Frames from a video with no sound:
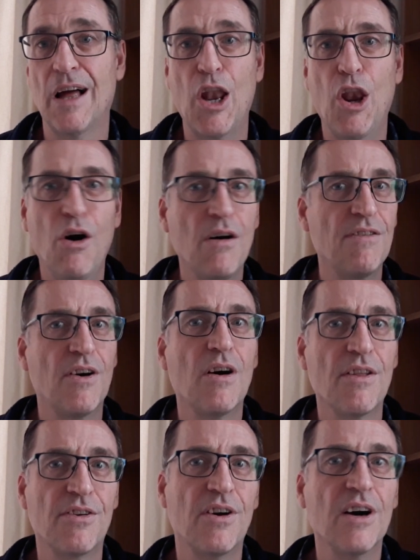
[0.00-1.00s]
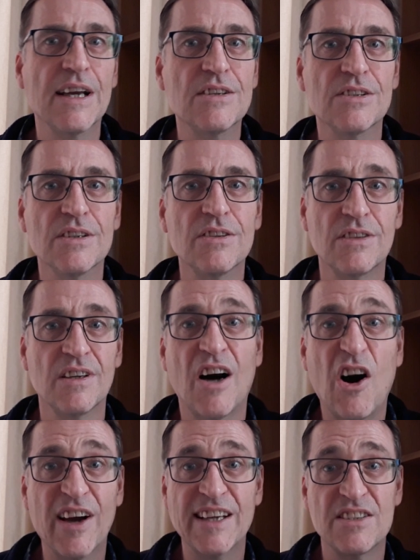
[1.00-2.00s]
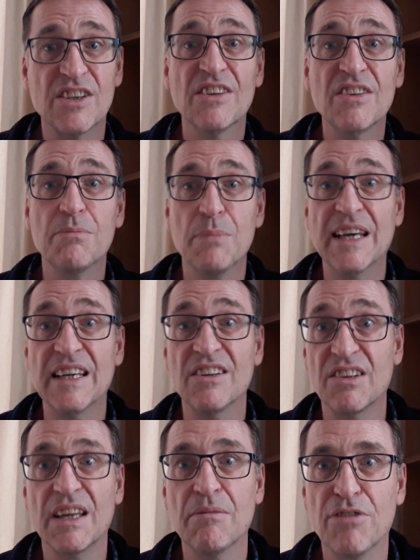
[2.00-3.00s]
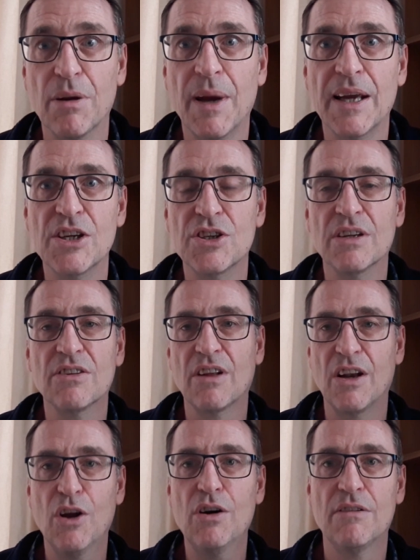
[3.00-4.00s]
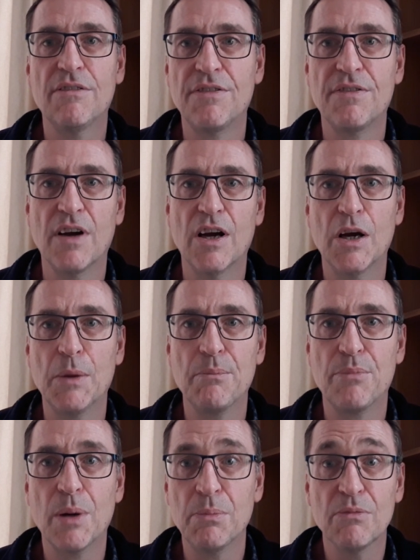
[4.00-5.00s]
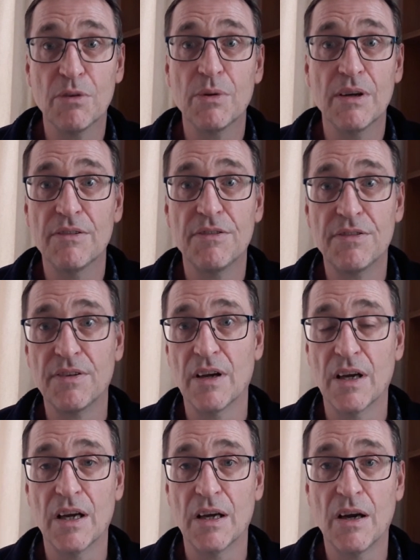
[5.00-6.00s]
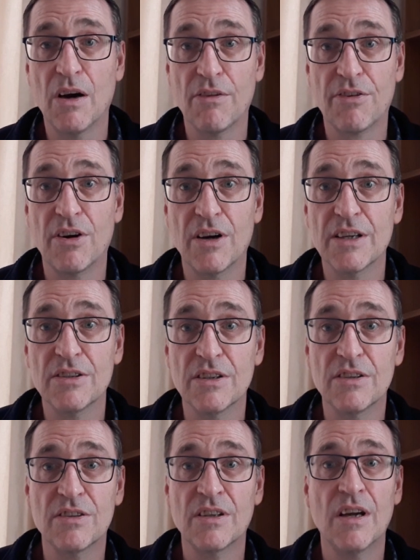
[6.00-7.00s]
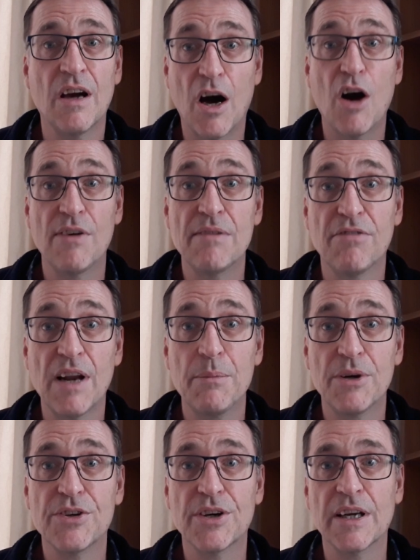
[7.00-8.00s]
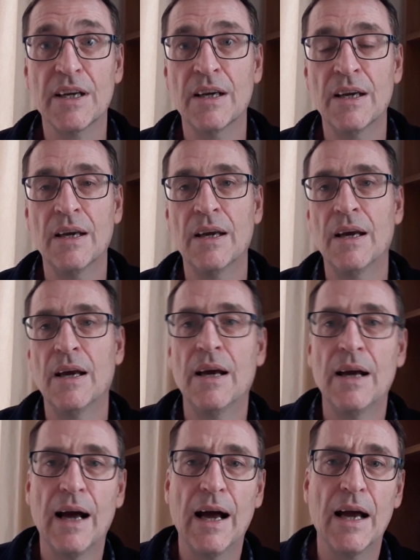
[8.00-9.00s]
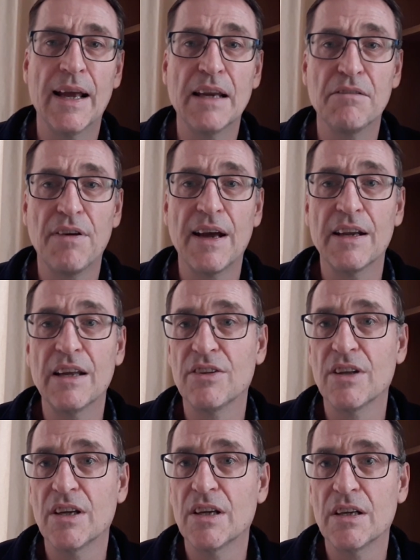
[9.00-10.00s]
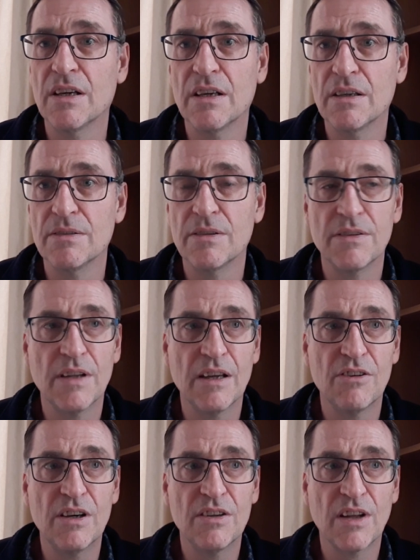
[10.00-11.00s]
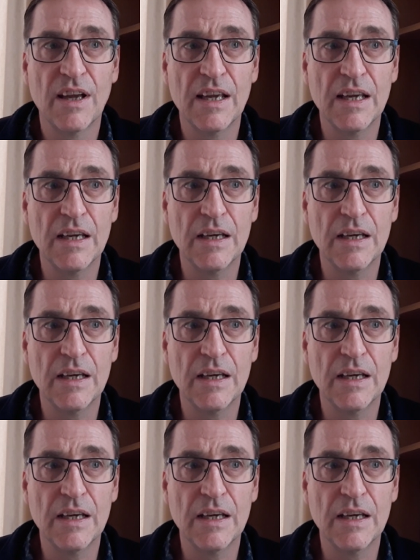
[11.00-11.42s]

A lot of arthritis, itis means inflammation, so a lot of problems with arthritis are inflammatory. In fact, there is a